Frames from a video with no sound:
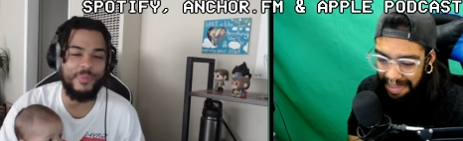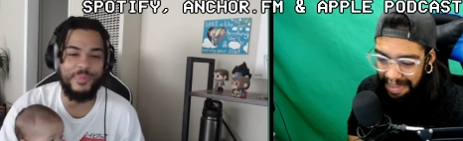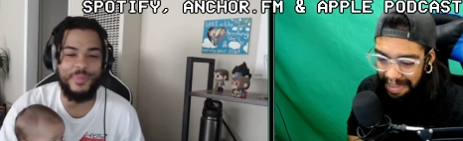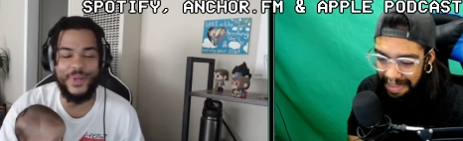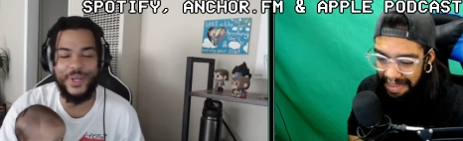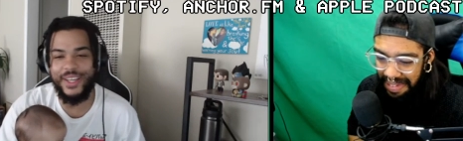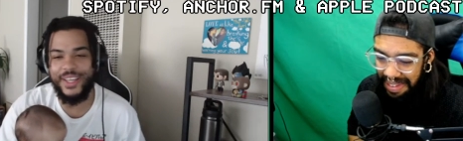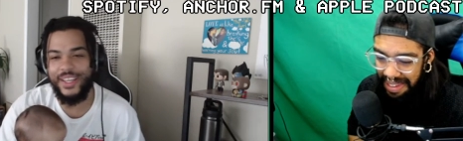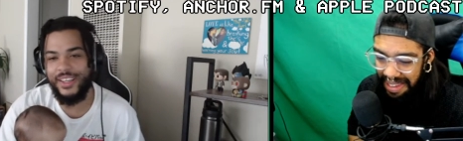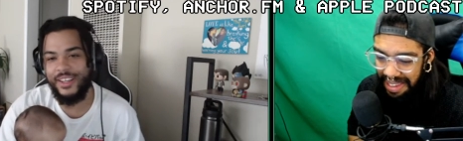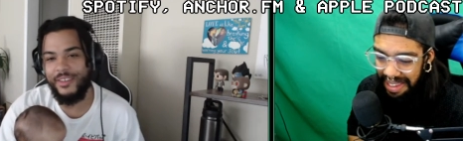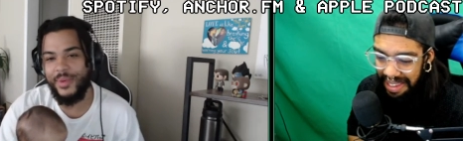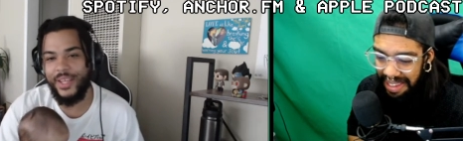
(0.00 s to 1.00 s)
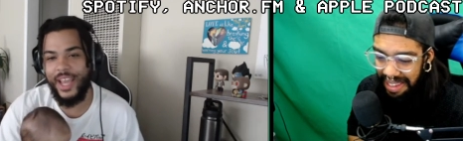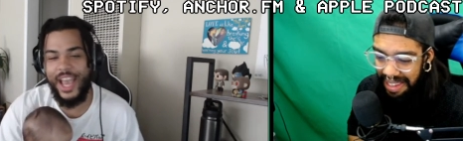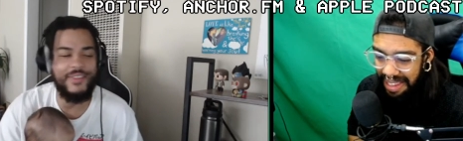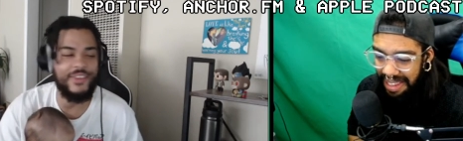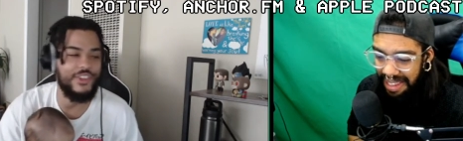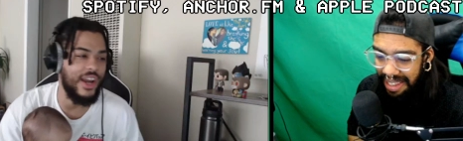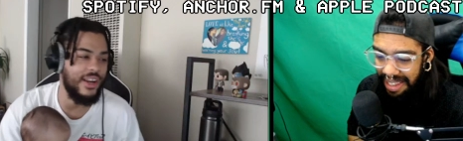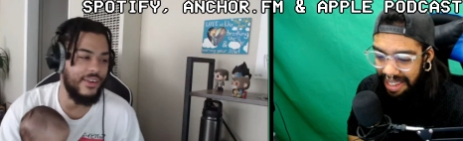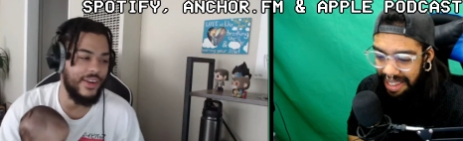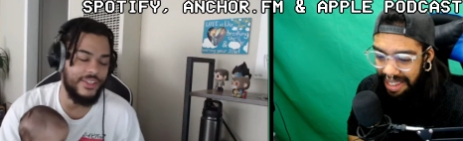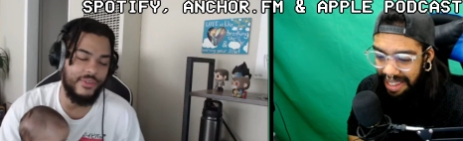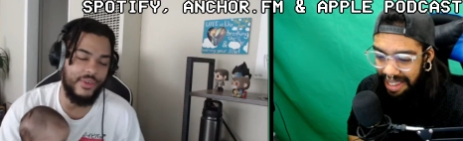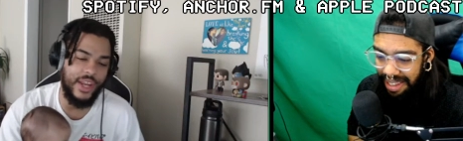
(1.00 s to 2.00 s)
Speaker 1: But yeah, I haven't tried
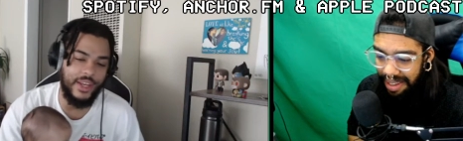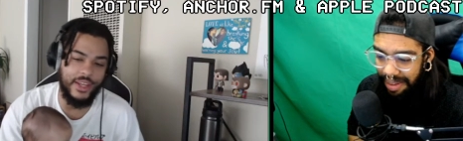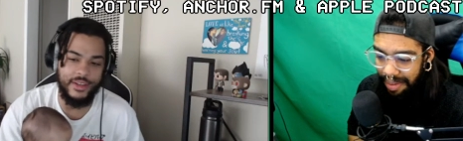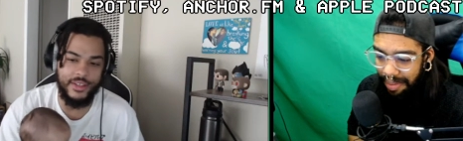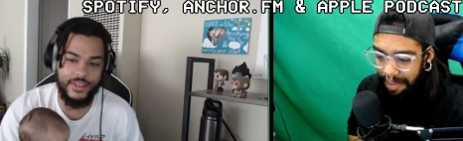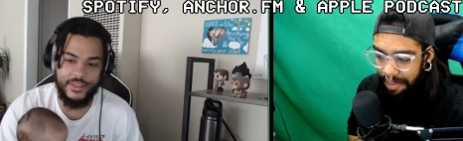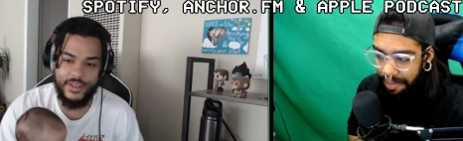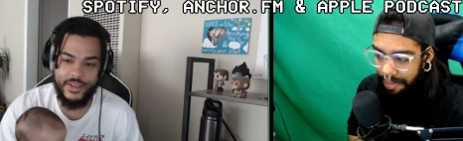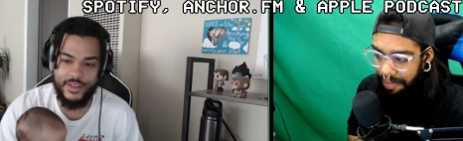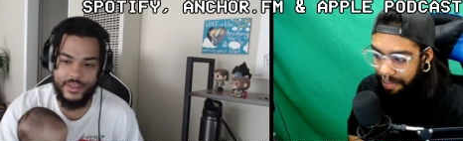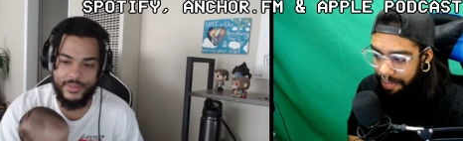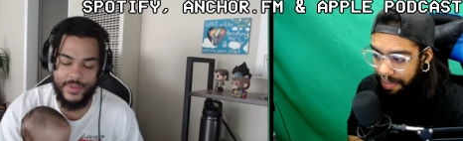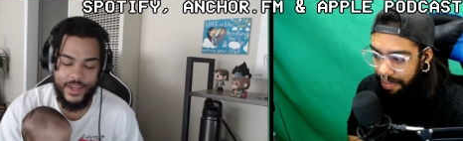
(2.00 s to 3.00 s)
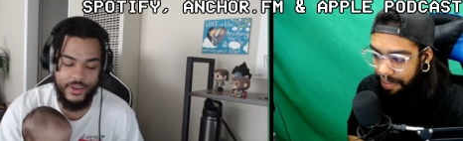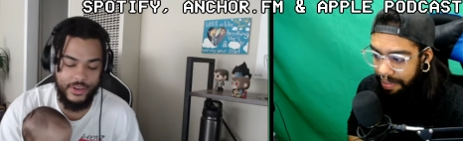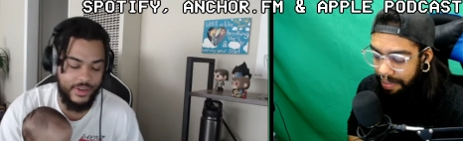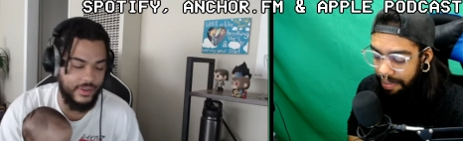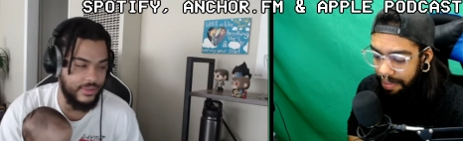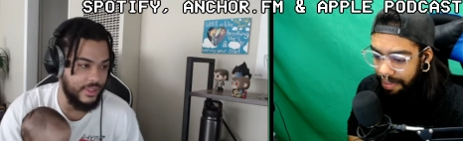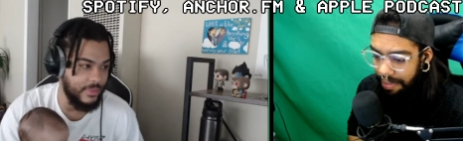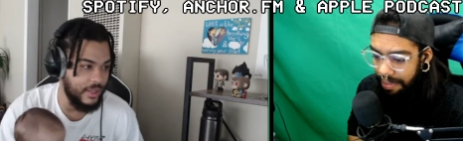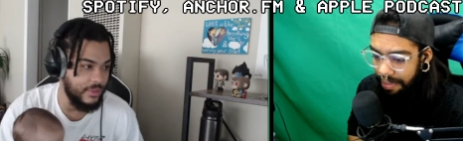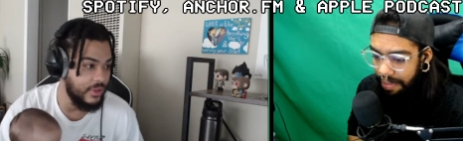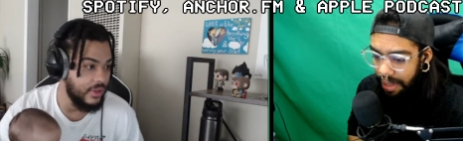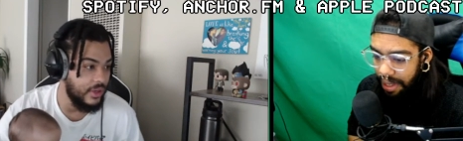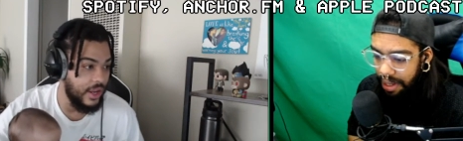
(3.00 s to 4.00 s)
Resident Evil 8 yet, because I don't think my
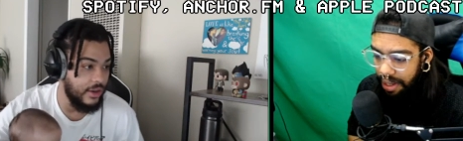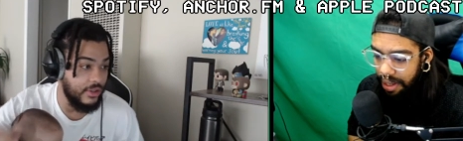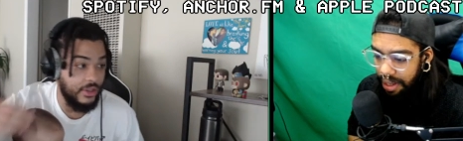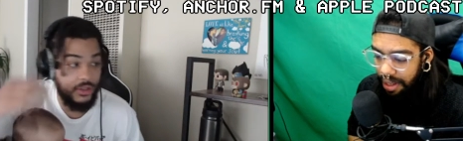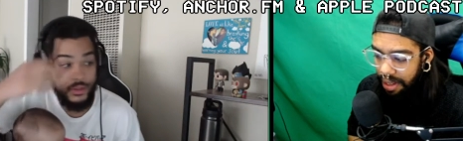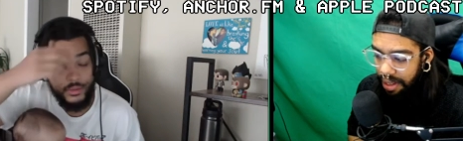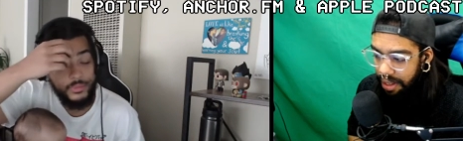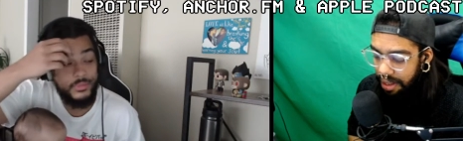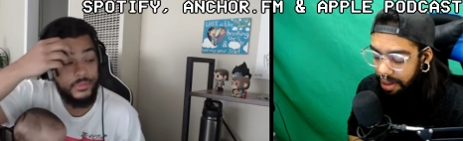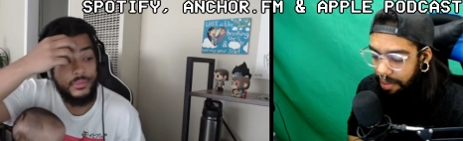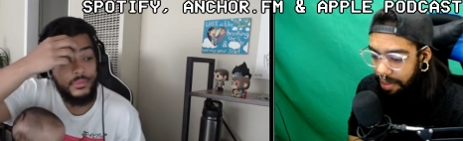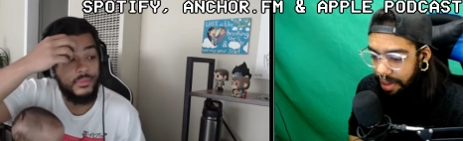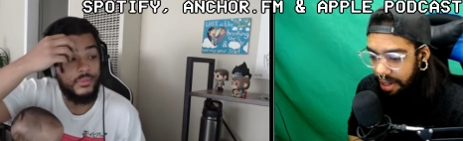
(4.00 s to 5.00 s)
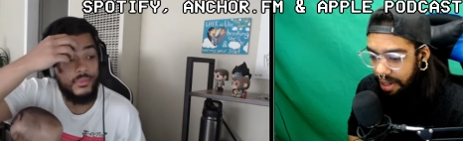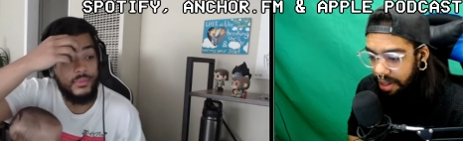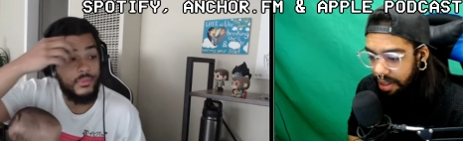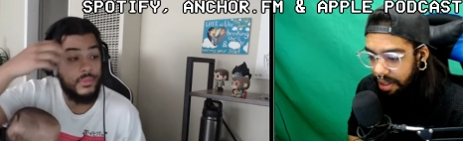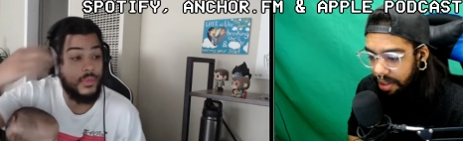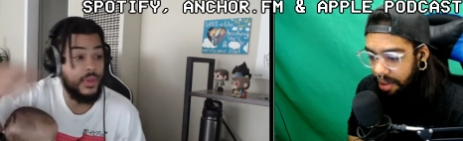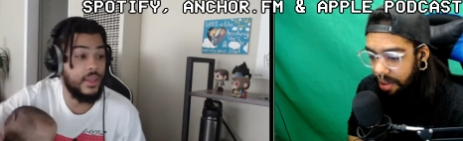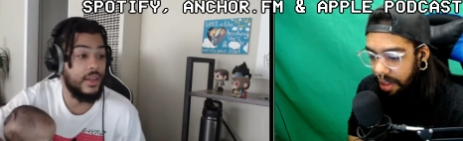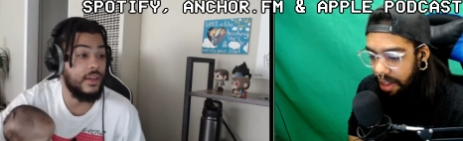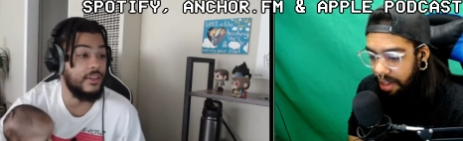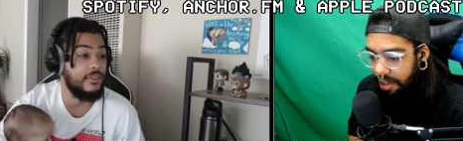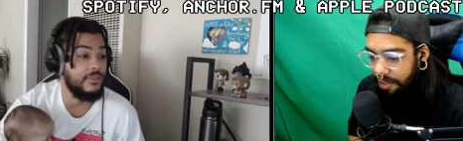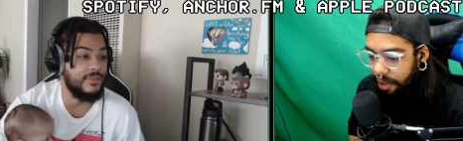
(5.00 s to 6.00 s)
computer can handle it. Oh my god.
Speaker 2: So
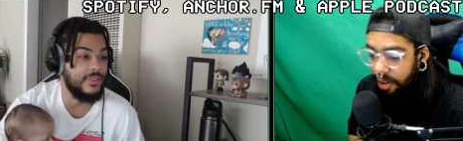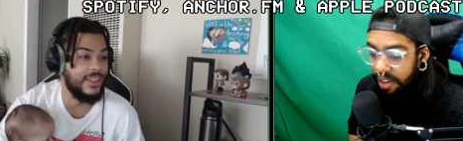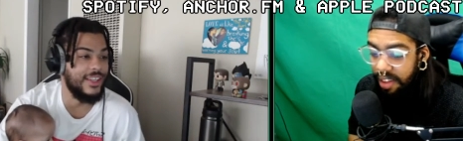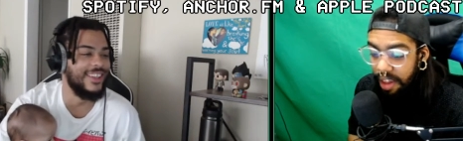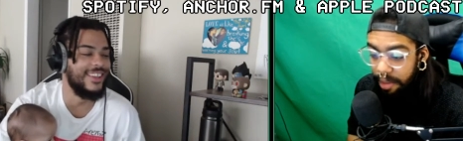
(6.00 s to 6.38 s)
like, for